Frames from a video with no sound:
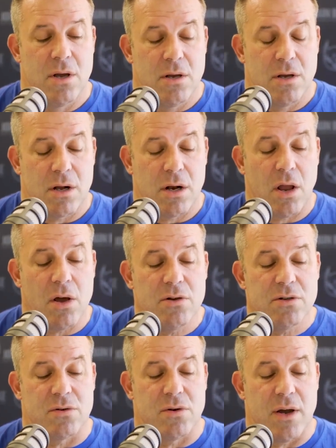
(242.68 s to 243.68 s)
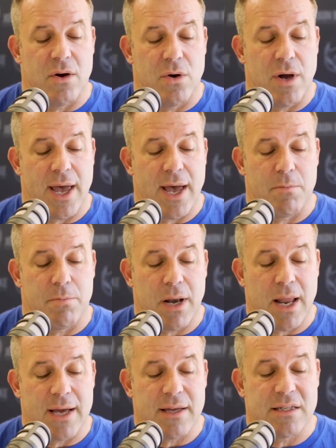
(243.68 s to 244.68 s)
close or, or how to
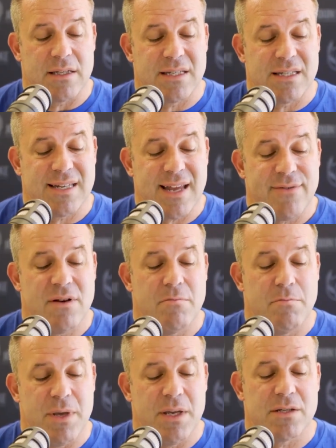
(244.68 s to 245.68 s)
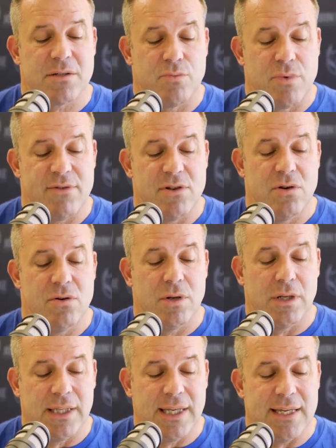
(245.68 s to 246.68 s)
plug the seven biggest revenue
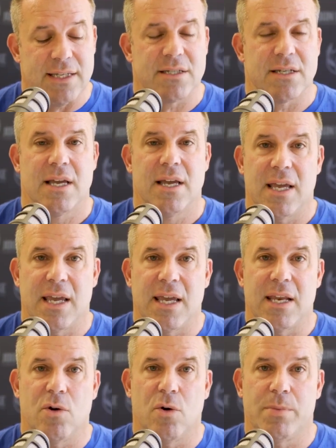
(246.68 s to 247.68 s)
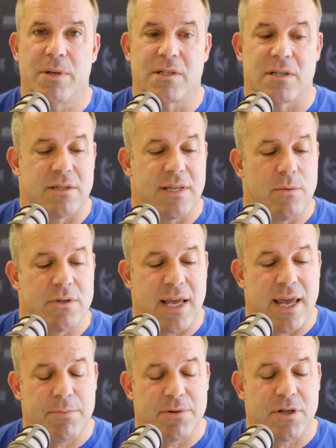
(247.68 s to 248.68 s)
leaks in your business. That was
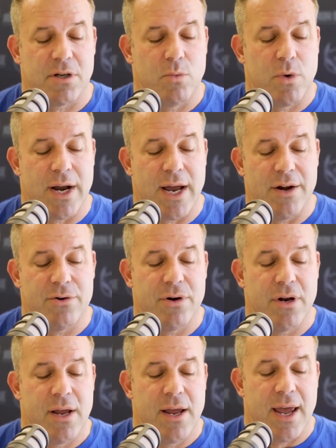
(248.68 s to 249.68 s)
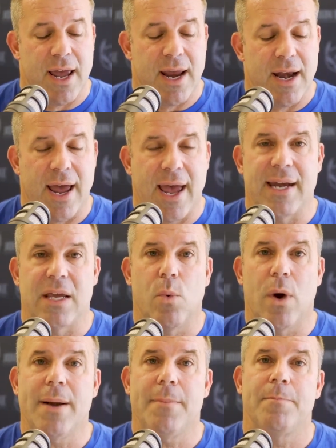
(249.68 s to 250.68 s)
episode
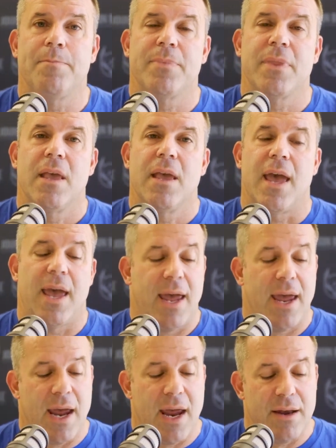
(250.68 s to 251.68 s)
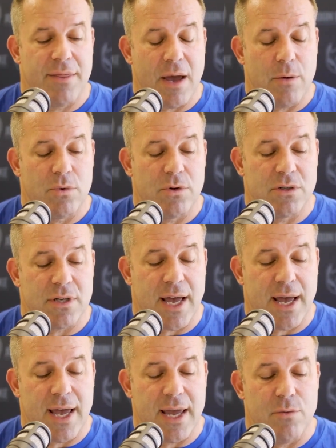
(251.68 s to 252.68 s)
181 and that was
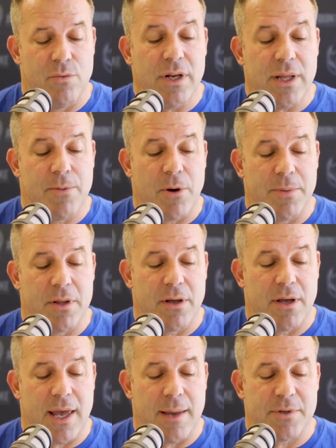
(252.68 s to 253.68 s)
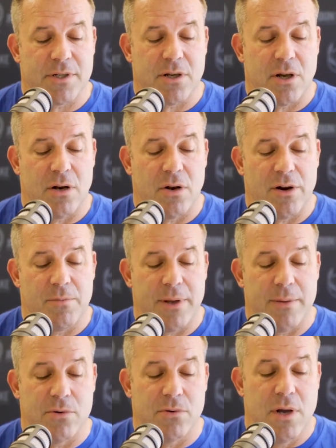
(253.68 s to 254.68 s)
a really popular episode. A lot of
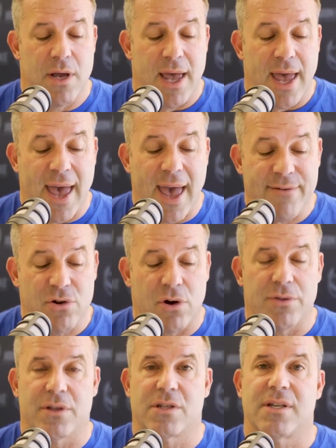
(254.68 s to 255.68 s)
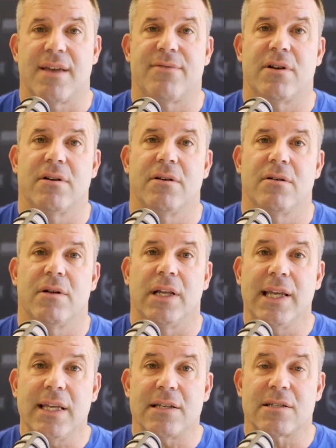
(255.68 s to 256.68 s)
people have got the seven
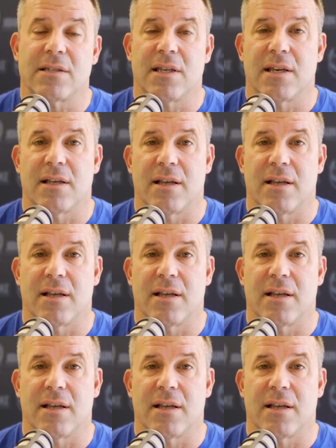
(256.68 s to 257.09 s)
leaks that